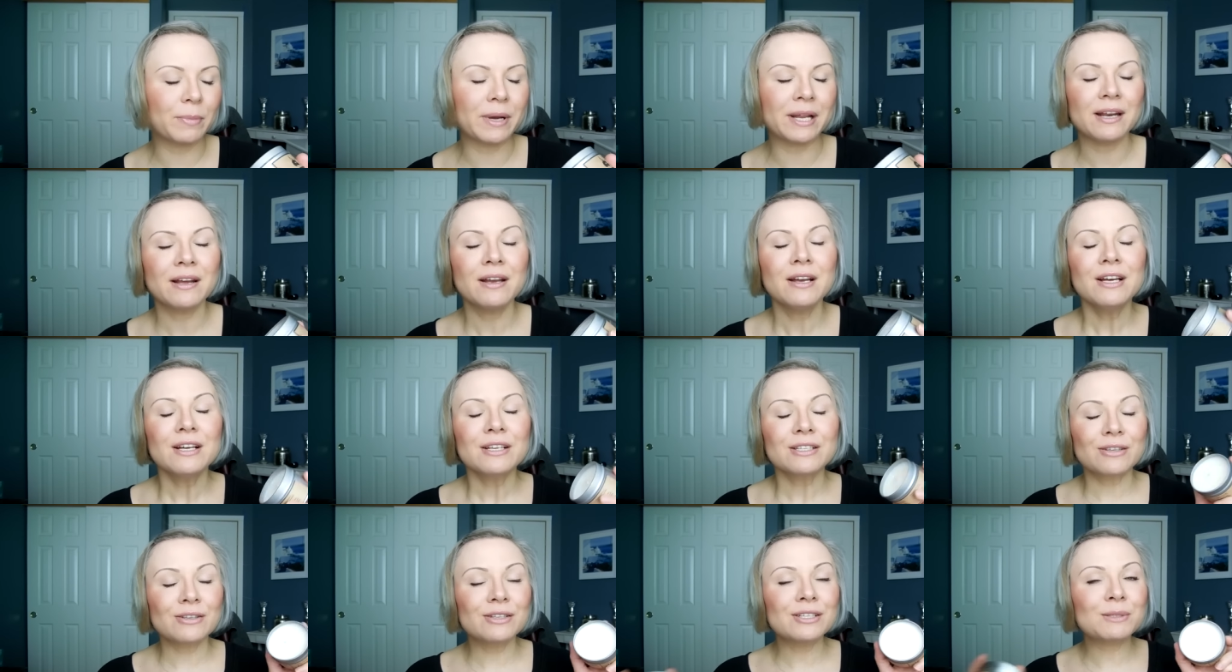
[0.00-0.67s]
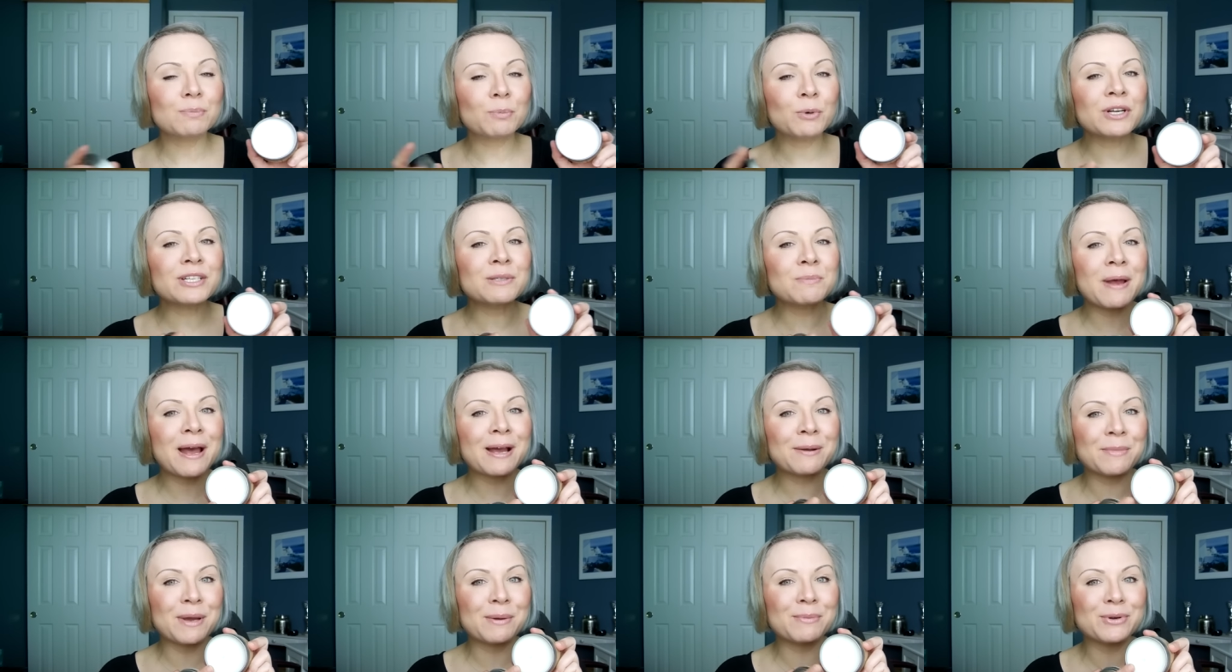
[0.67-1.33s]
But so this brings
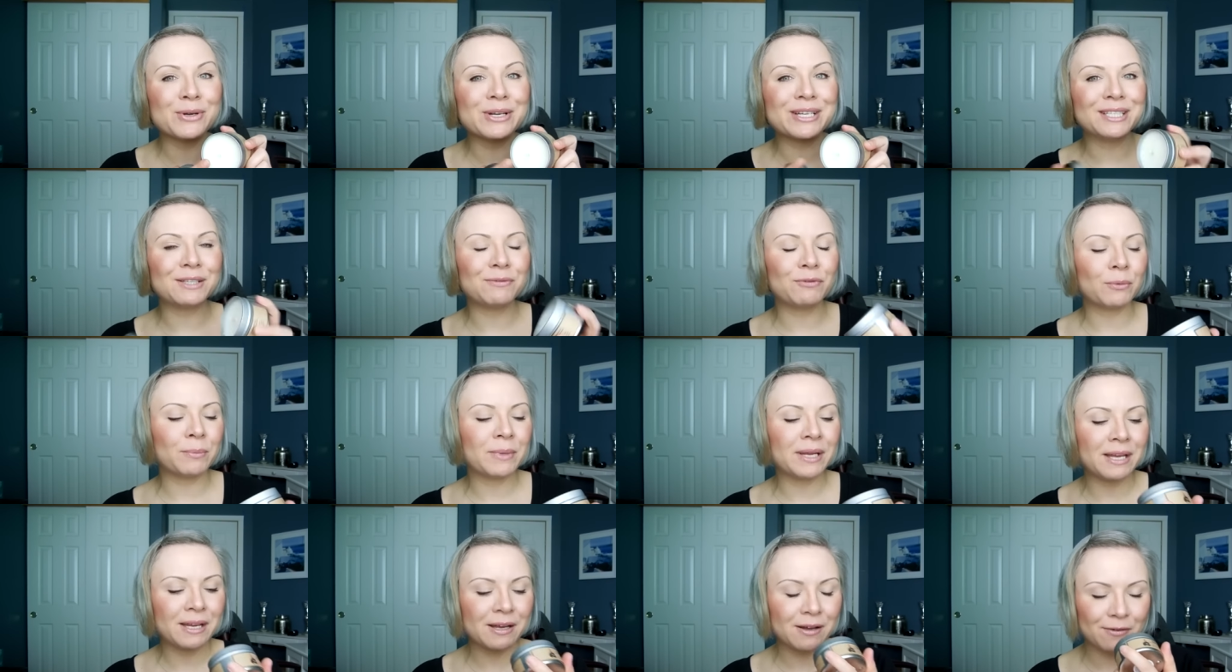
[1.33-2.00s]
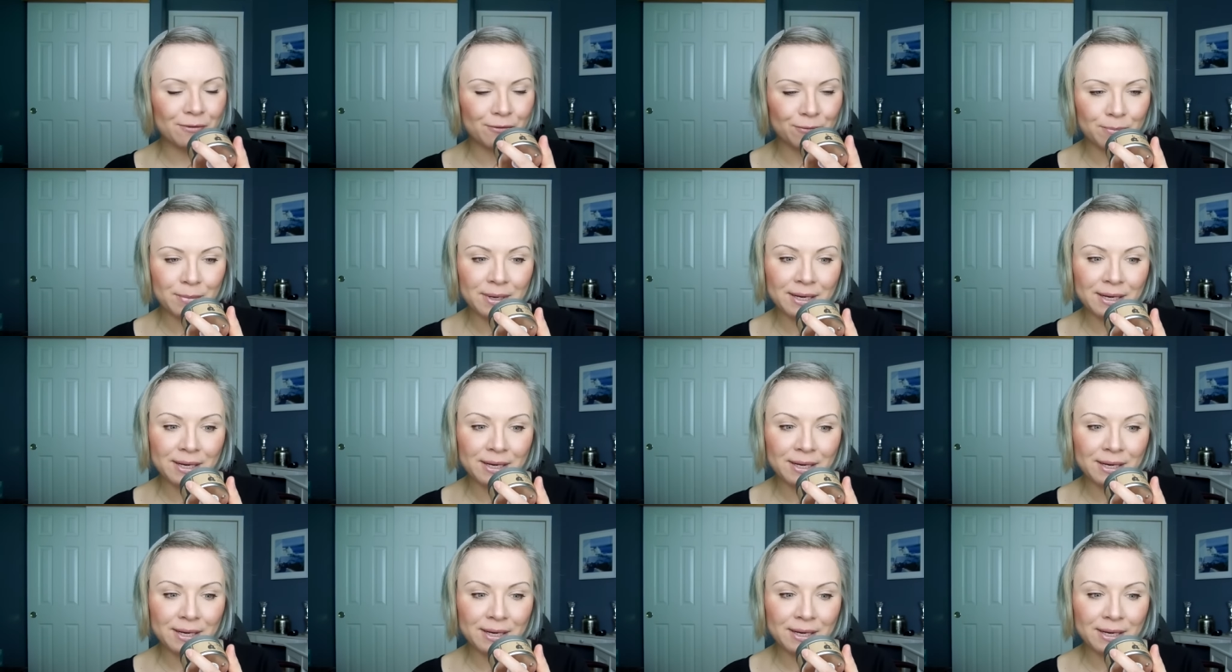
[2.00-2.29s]
back memories for me of